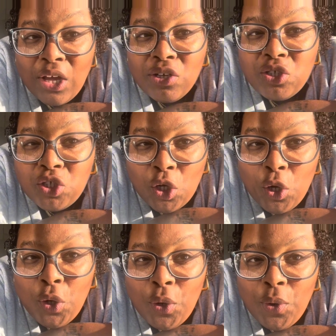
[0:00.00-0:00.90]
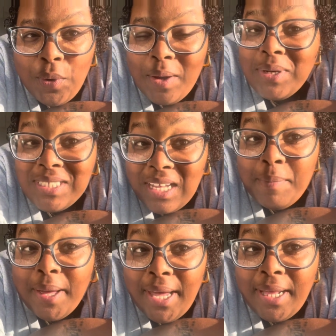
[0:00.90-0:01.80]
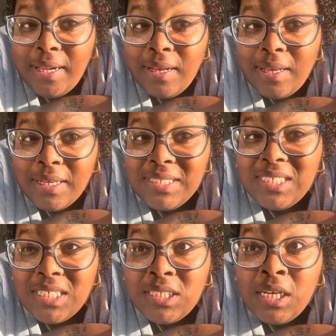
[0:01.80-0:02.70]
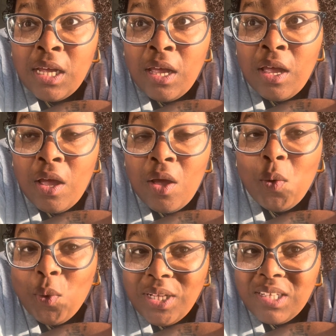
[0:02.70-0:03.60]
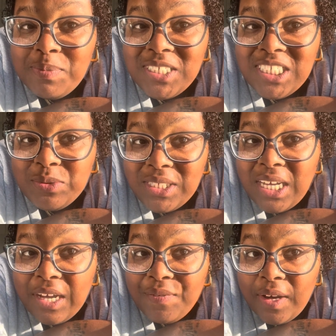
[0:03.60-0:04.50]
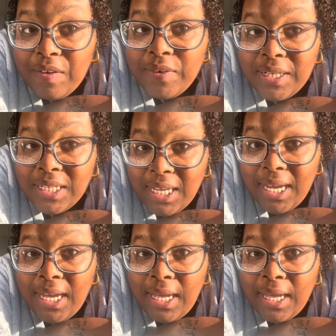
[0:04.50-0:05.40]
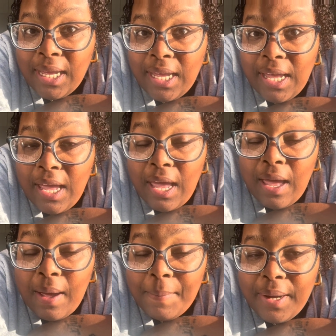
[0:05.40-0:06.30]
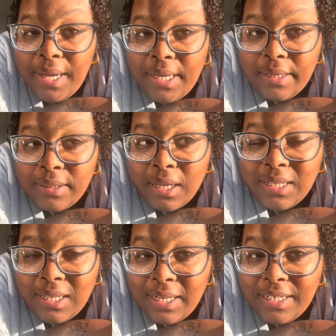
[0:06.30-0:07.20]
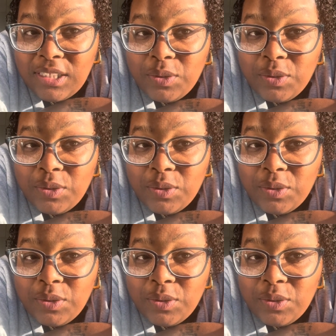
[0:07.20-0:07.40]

so it wasn't that bad. It's just one of the buses was taking forever in the day. But nonetheless,